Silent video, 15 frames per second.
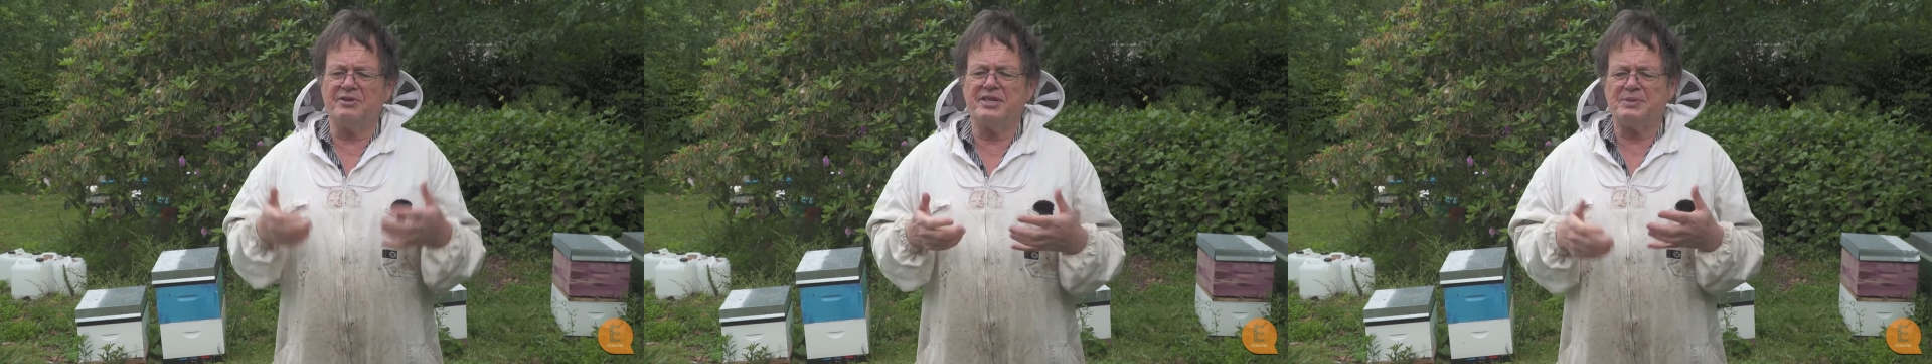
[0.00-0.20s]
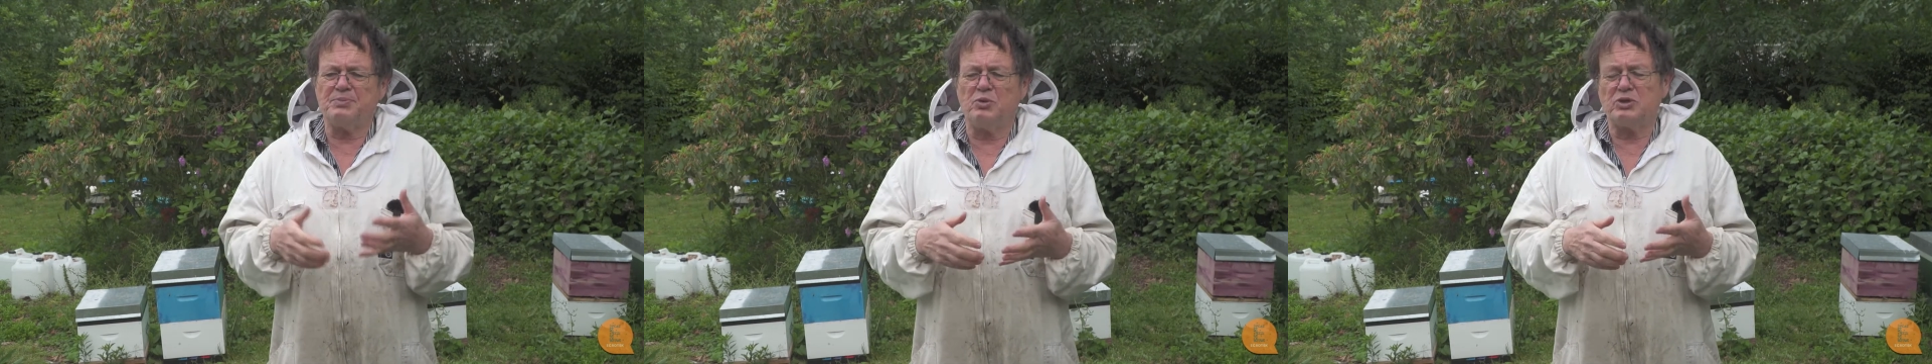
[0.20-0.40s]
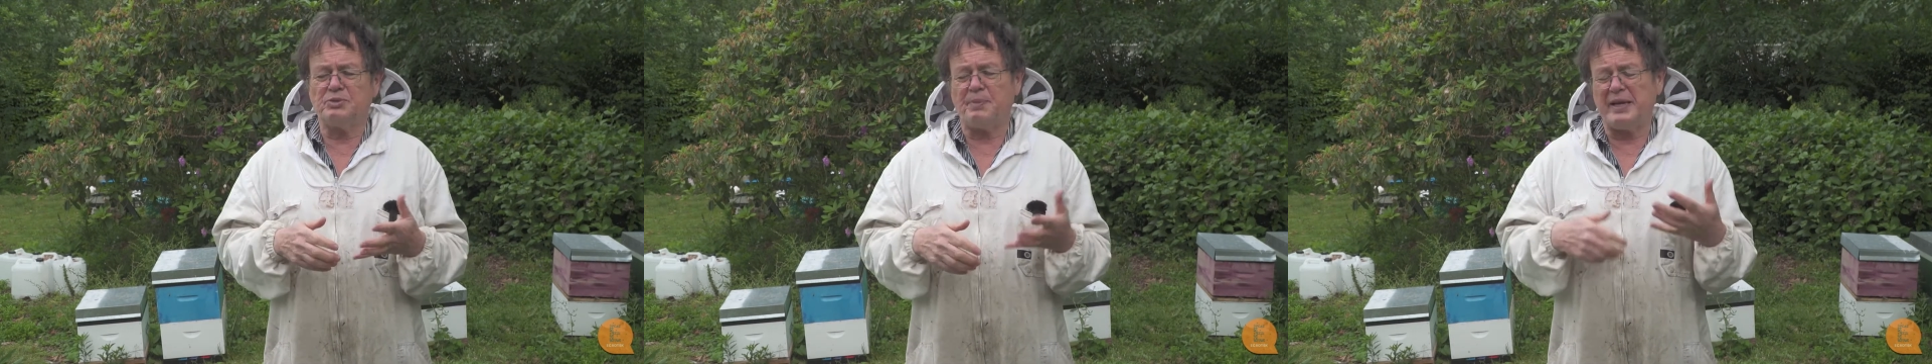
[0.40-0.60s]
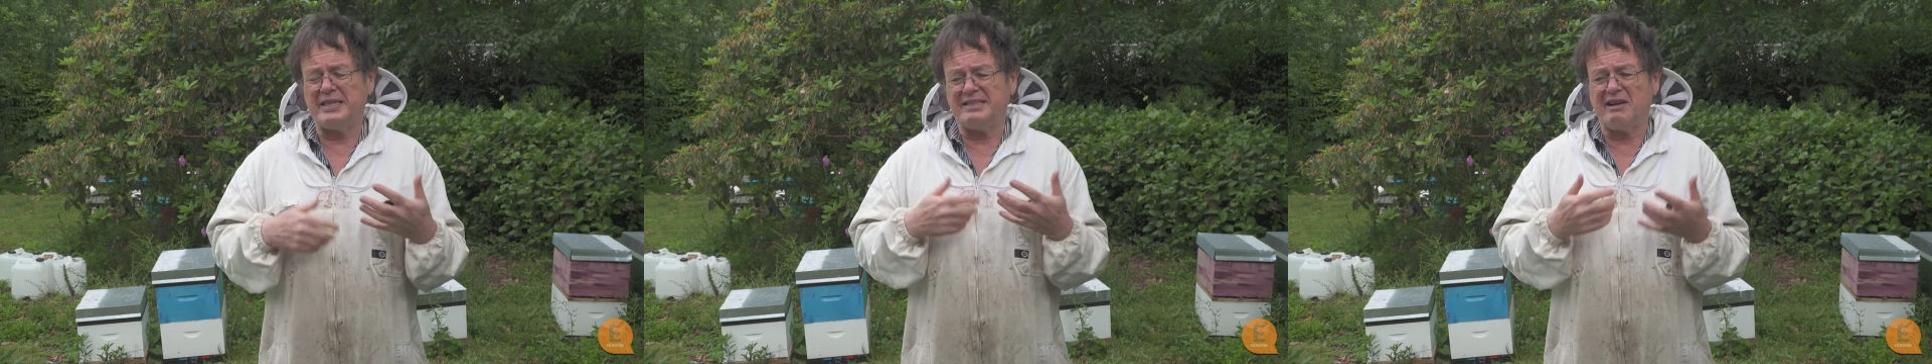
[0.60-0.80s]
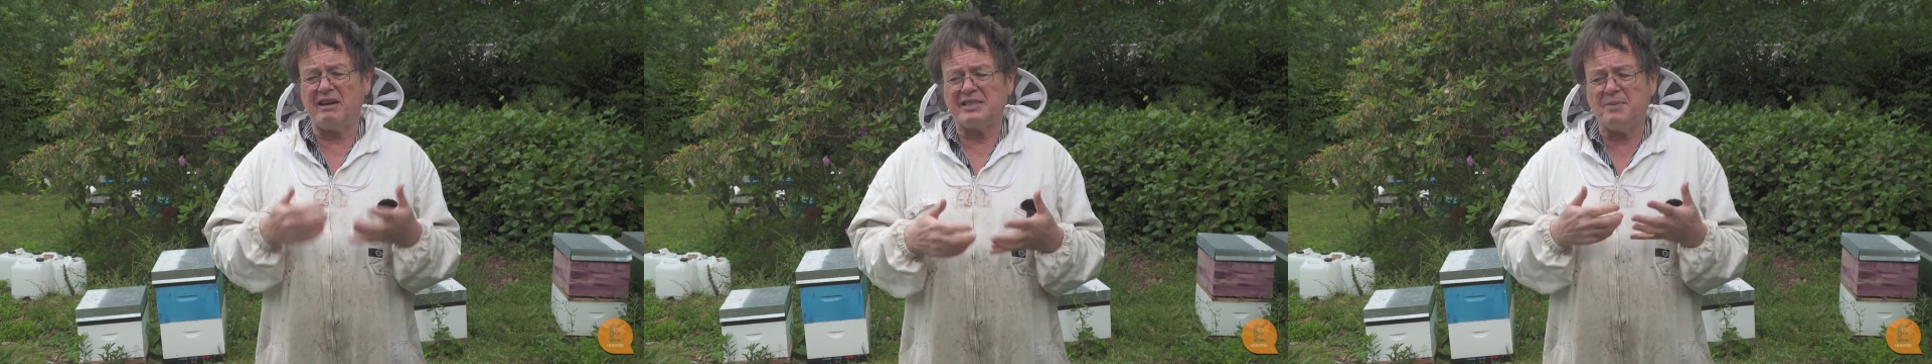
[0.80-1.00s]
there's more
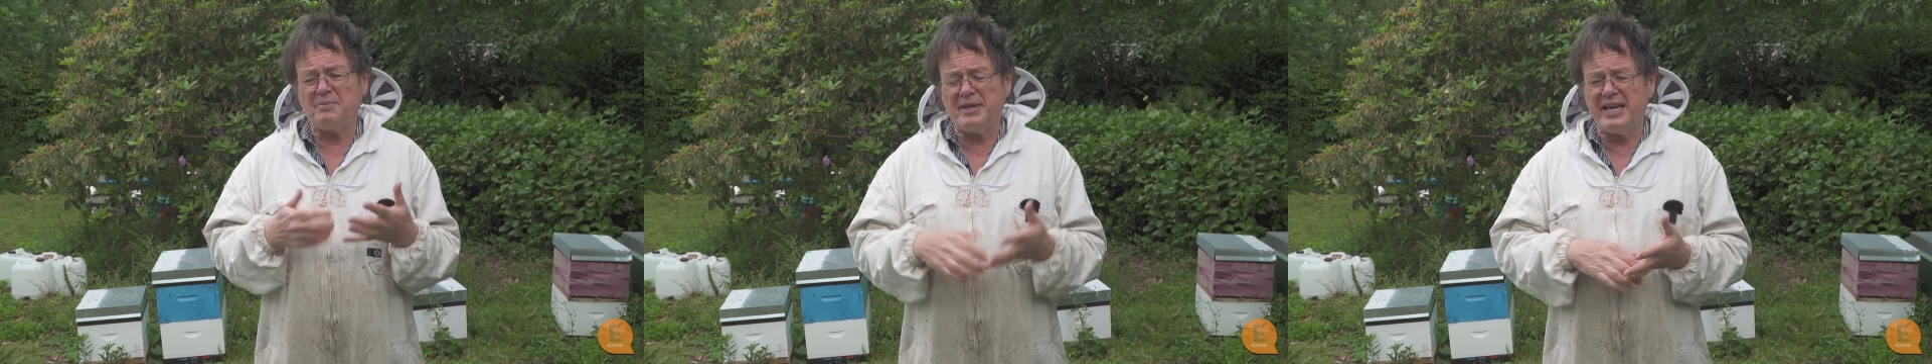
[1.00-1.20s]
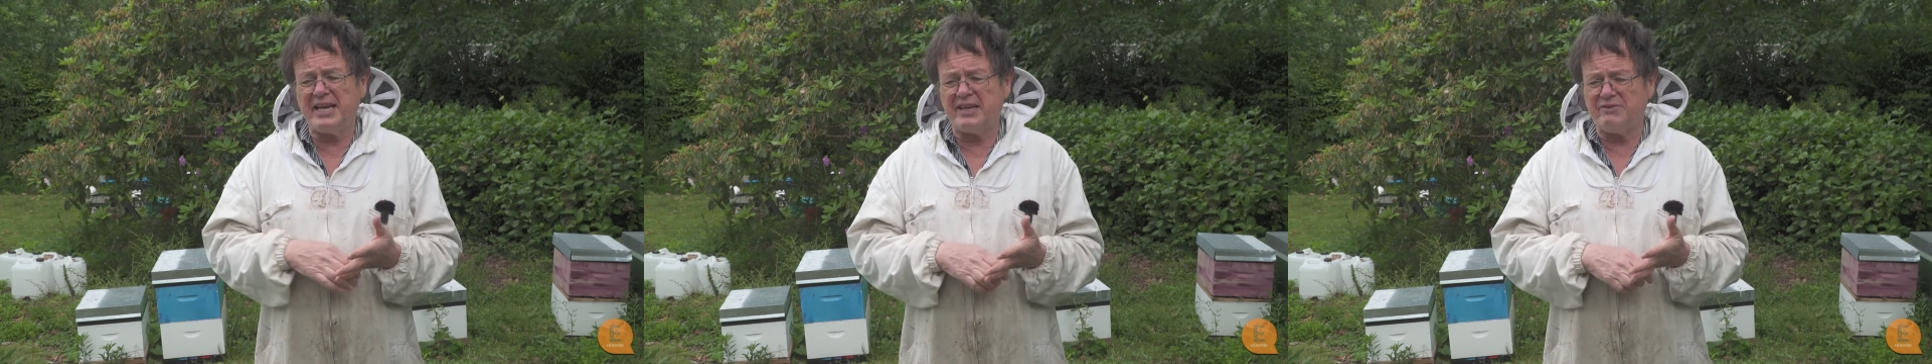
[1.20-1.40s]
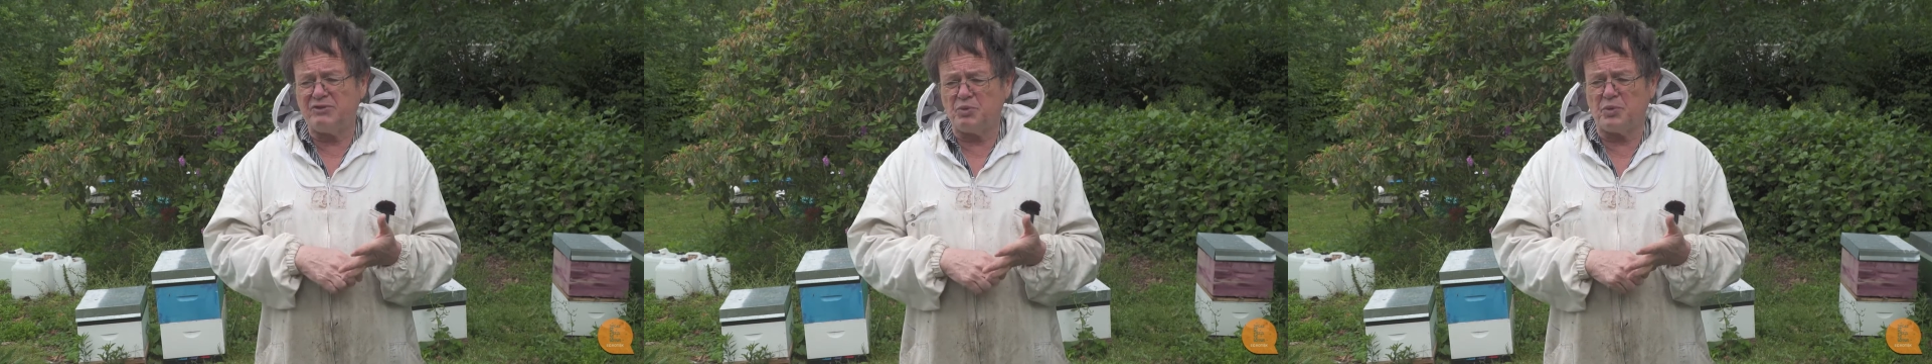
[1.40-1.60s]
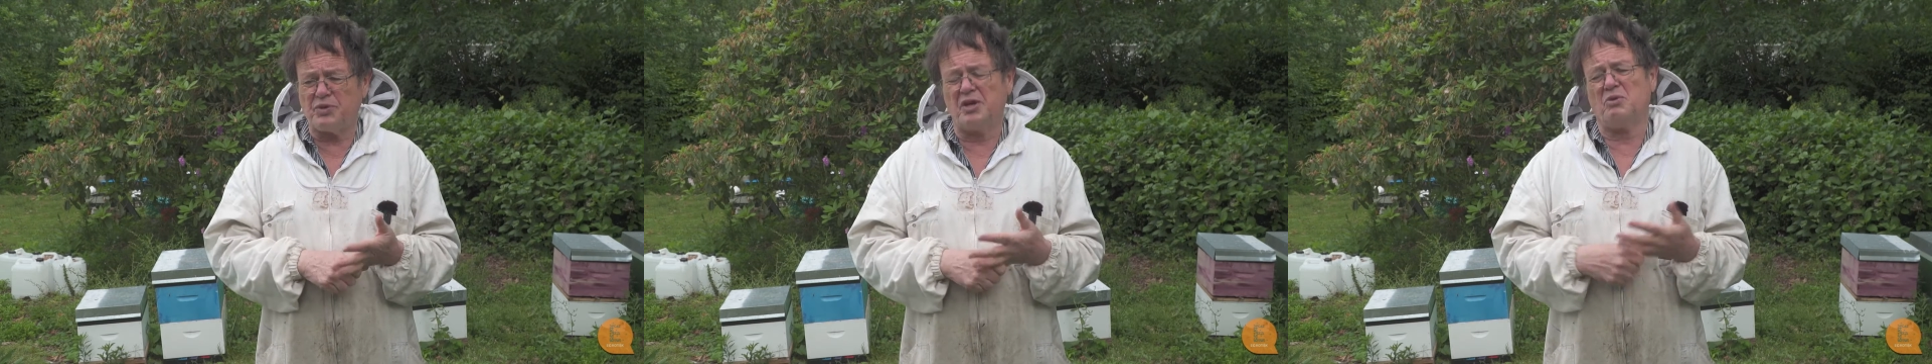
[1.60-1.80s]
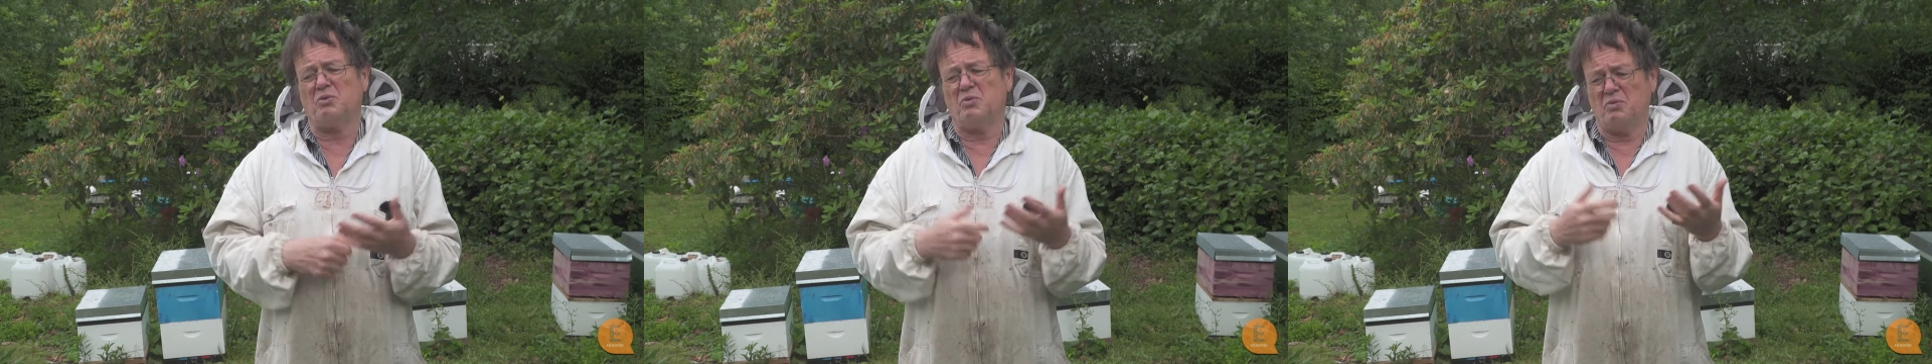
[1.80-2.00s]
space. There are some negatives with
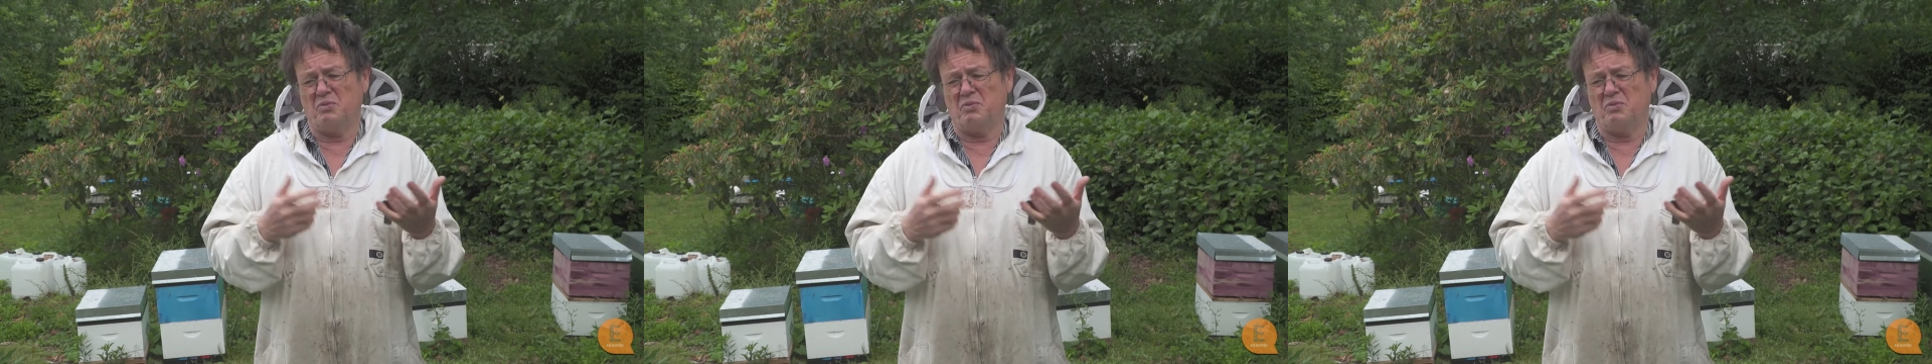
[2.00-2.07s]
it.